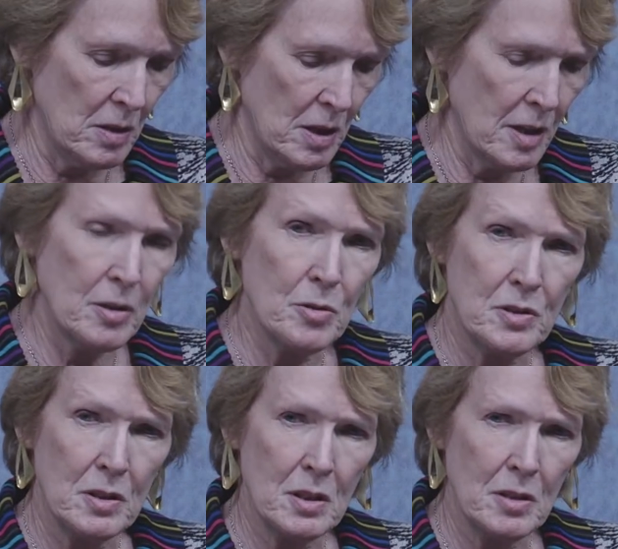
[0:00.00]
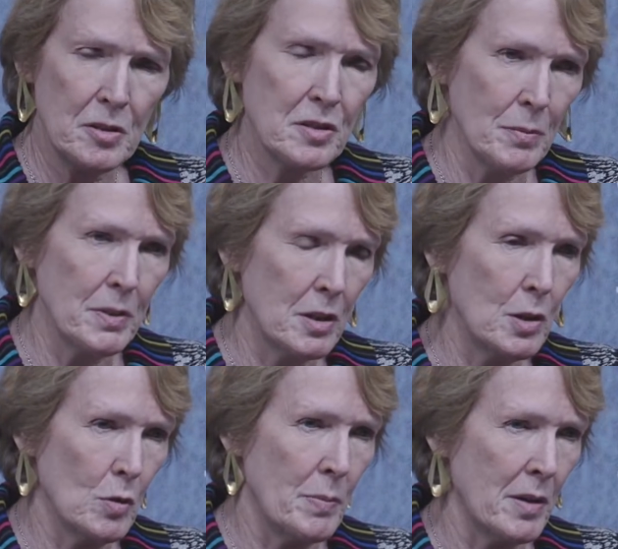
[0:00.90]
argues that there is something
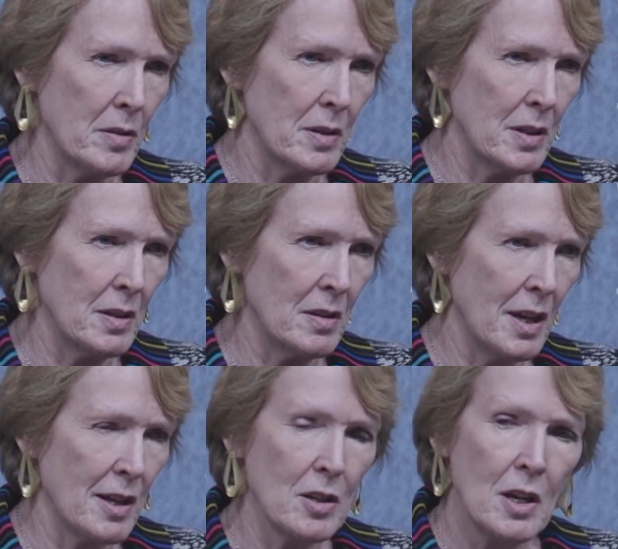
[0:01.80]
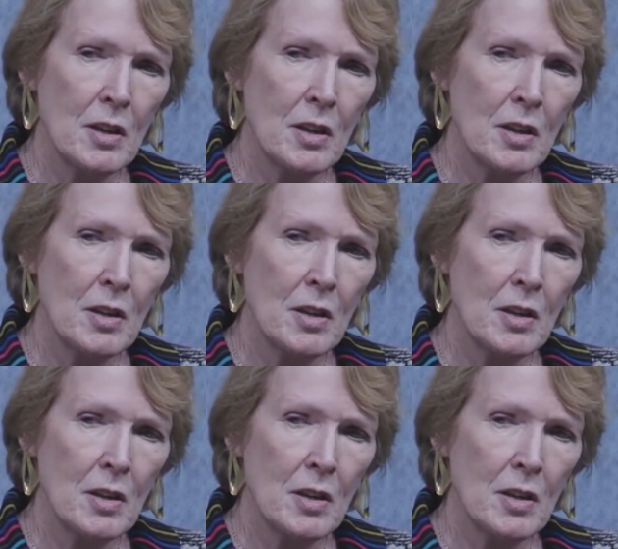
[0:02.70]
new about it in that